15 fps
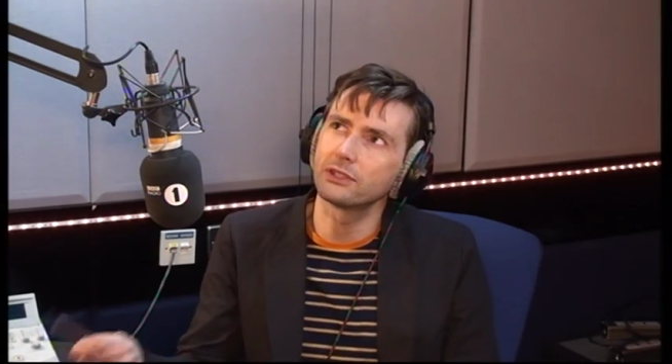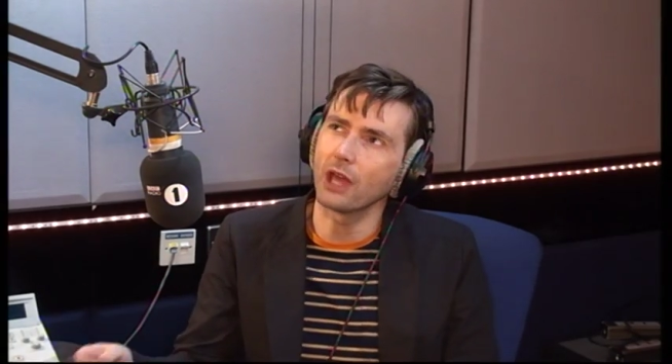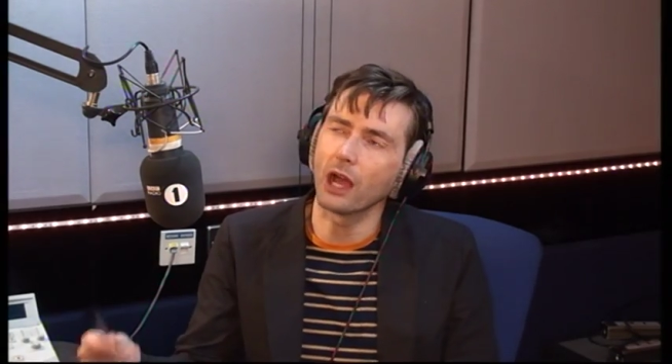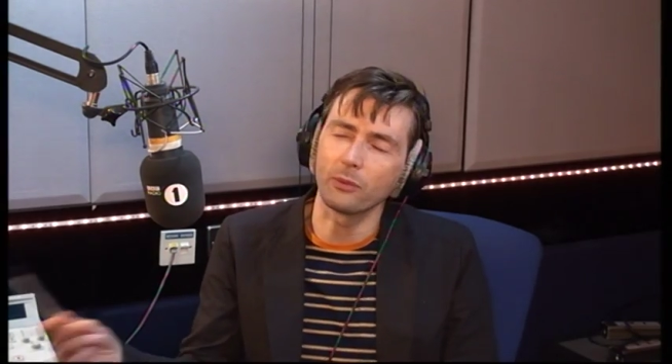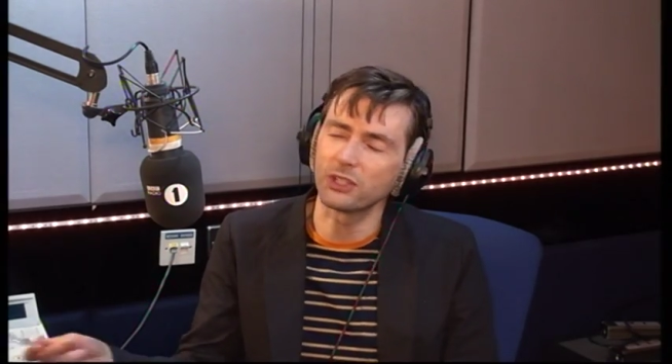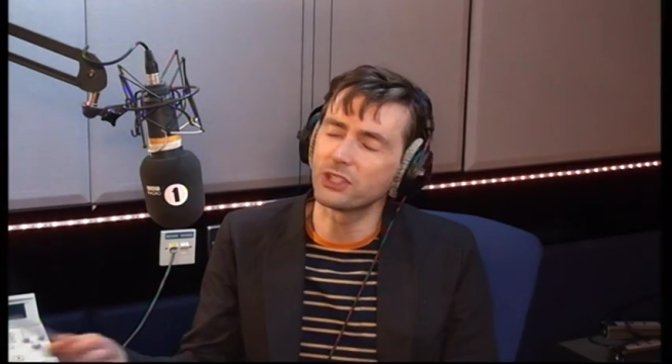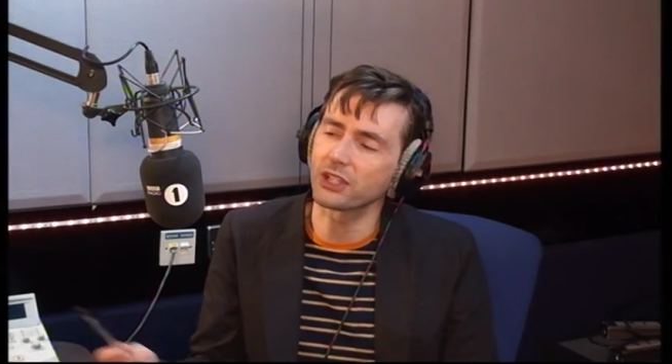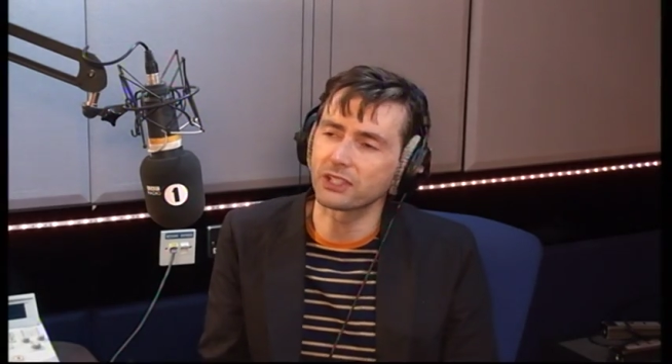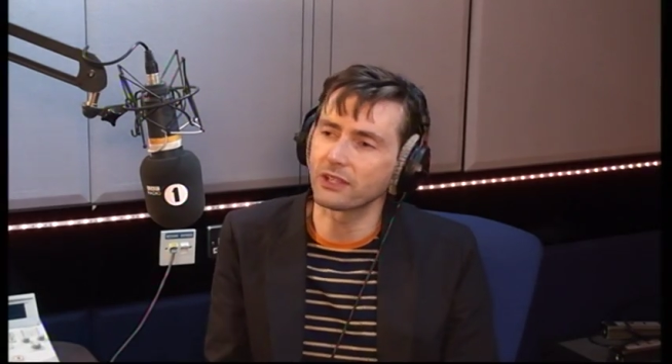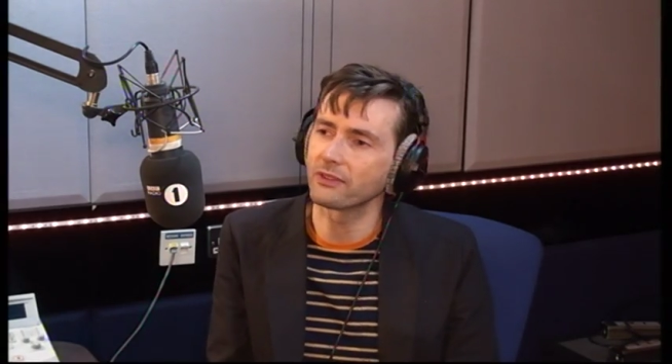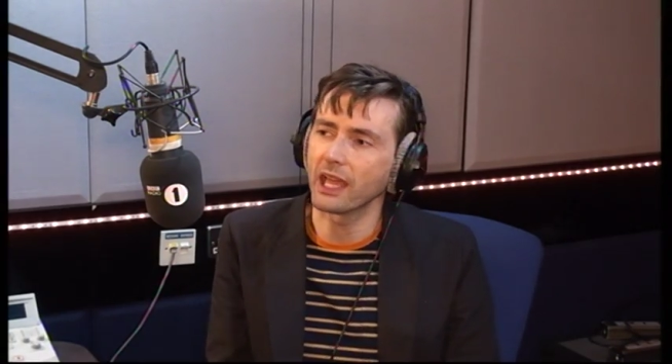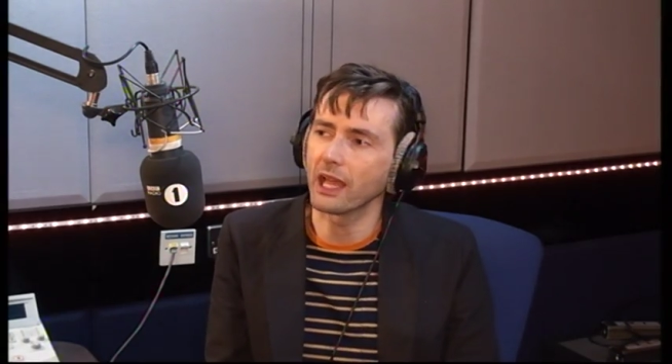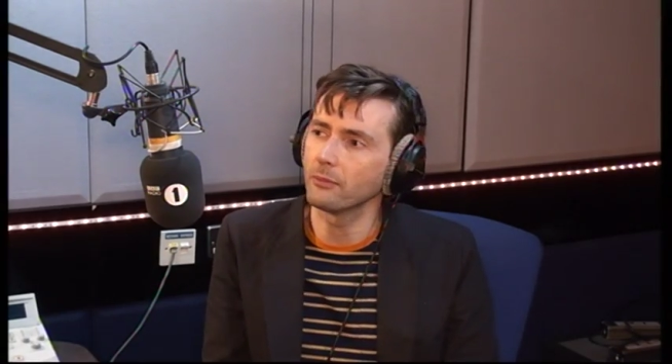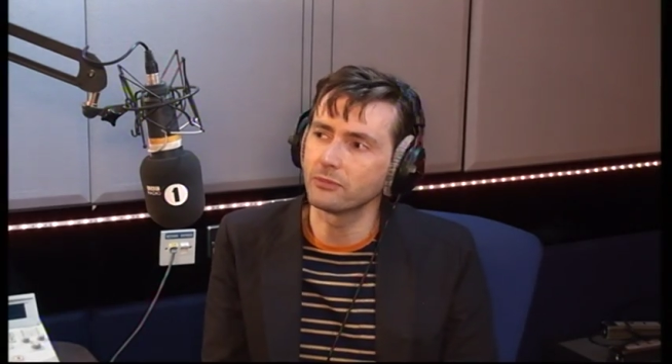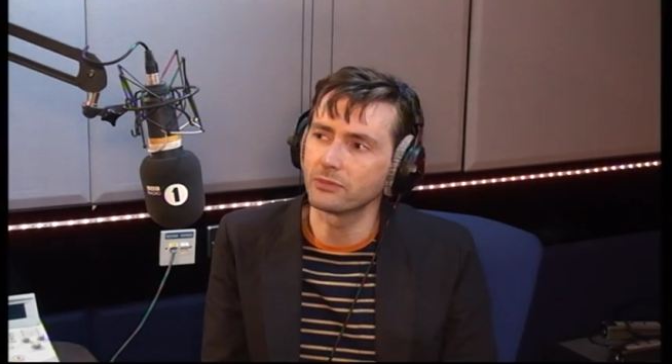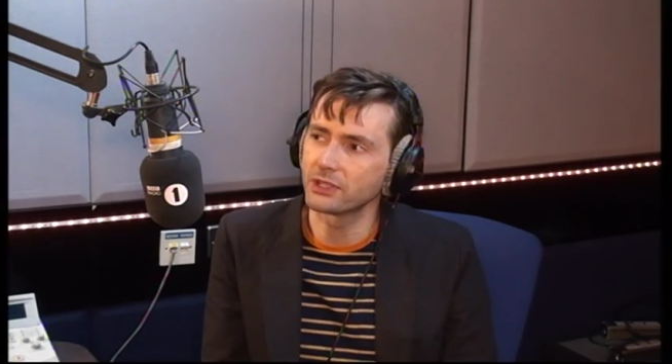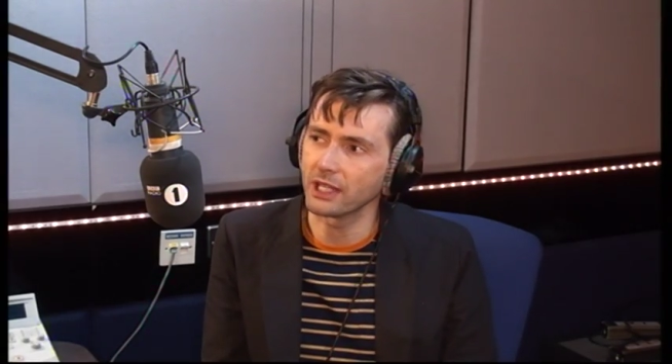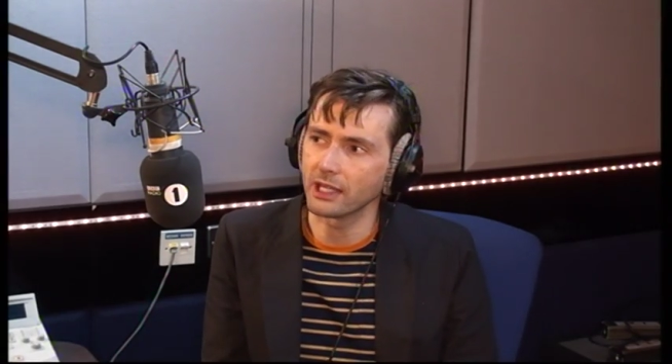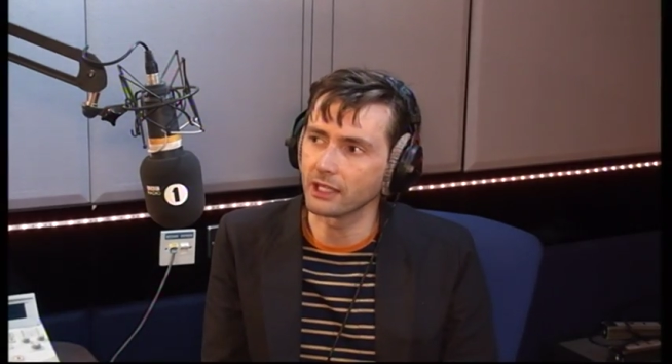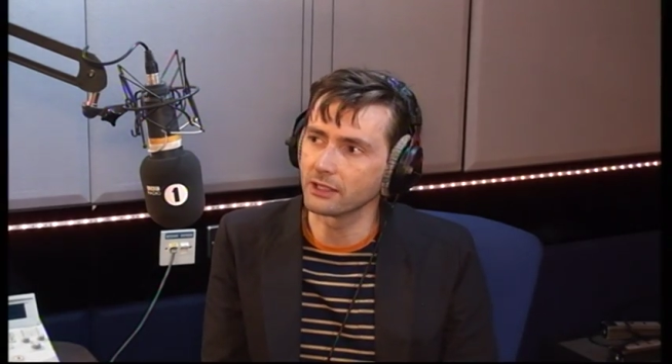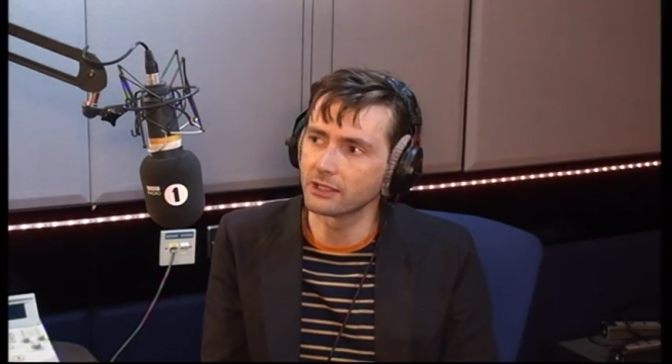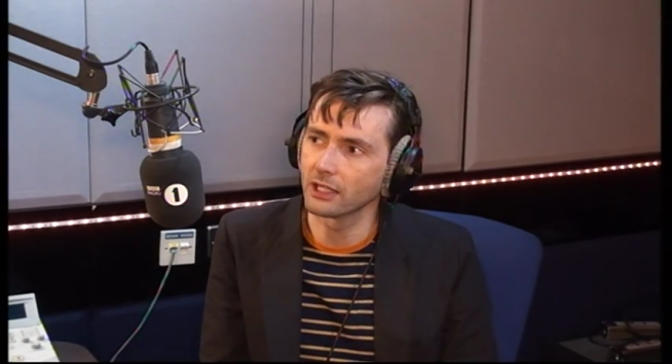I would just have kept
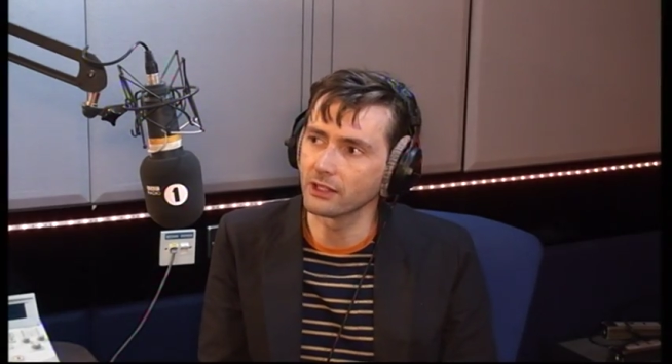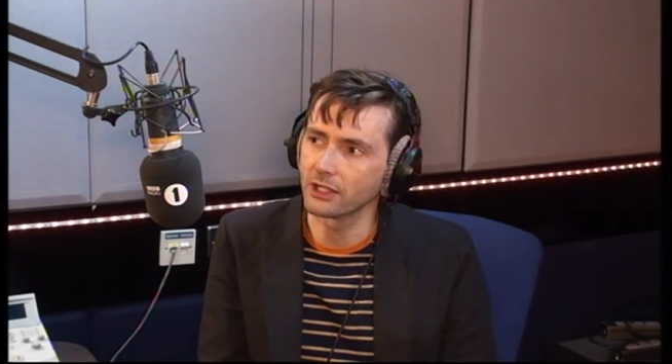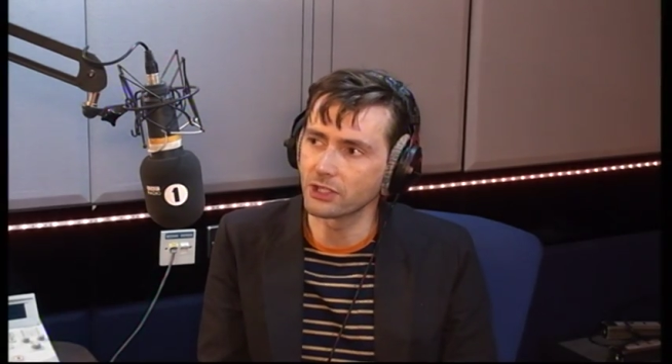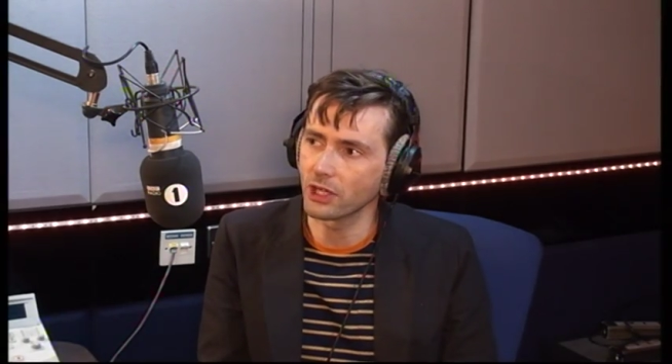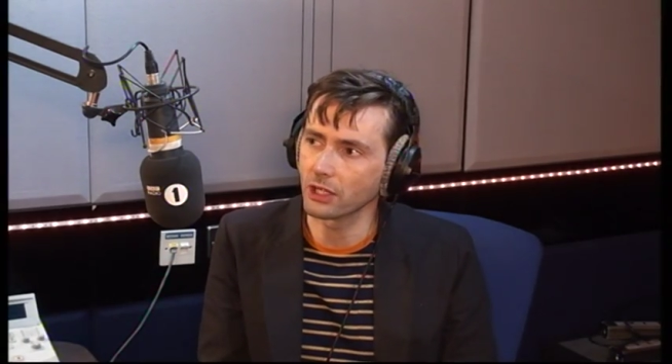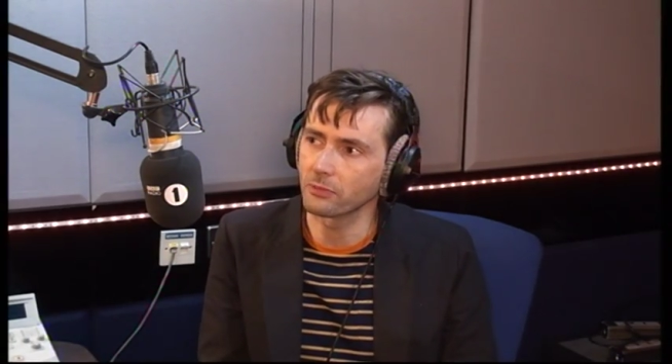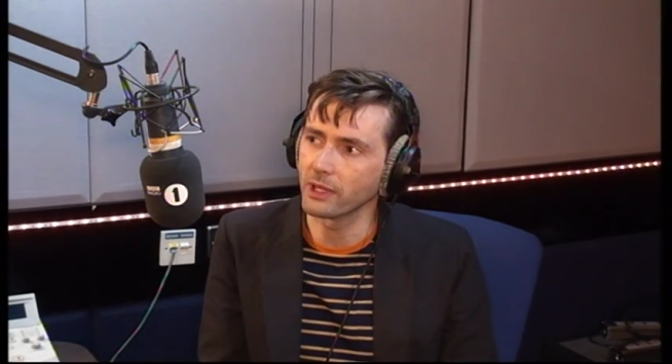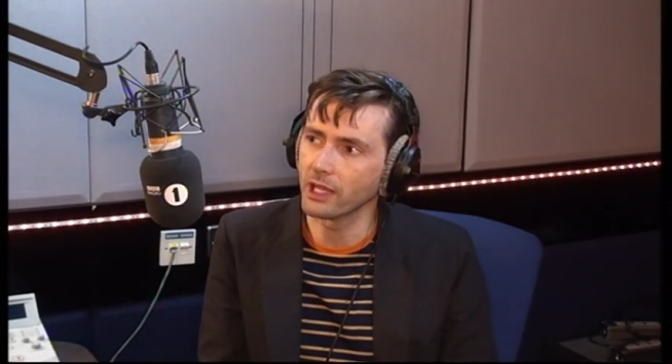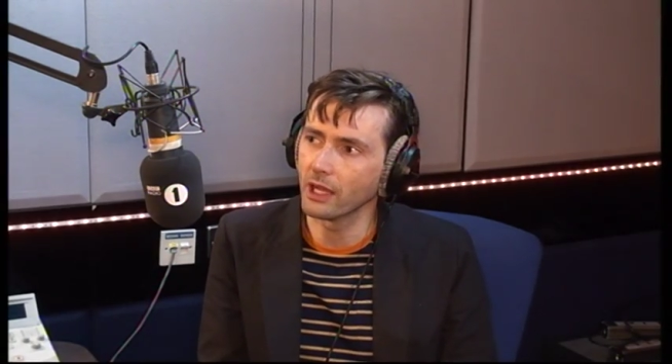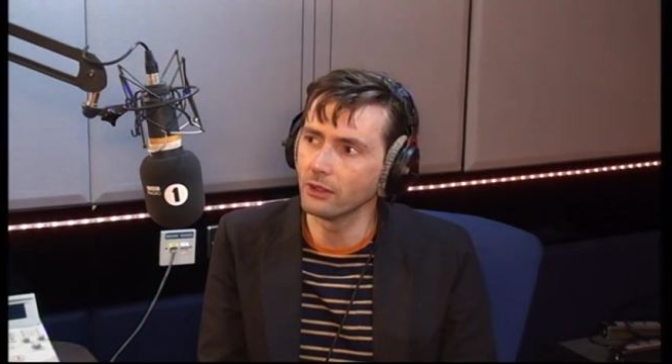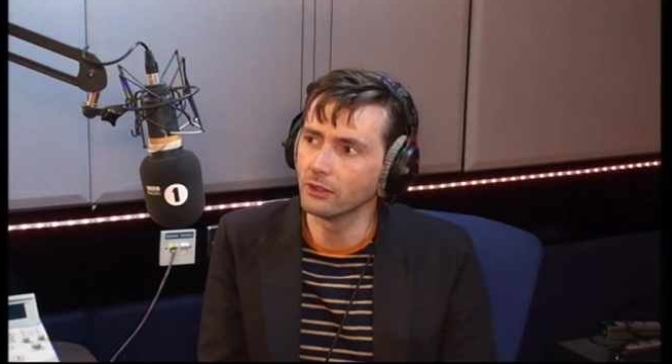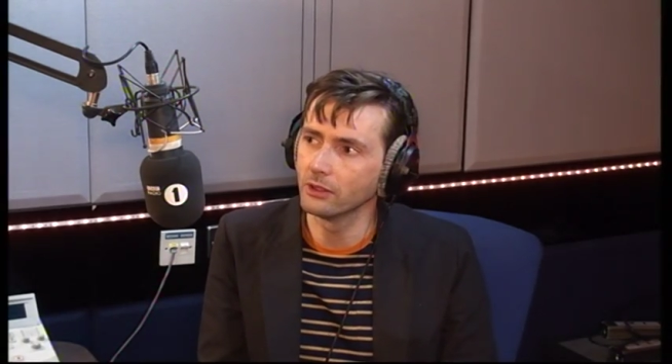staying until. Well, I was about to say, out.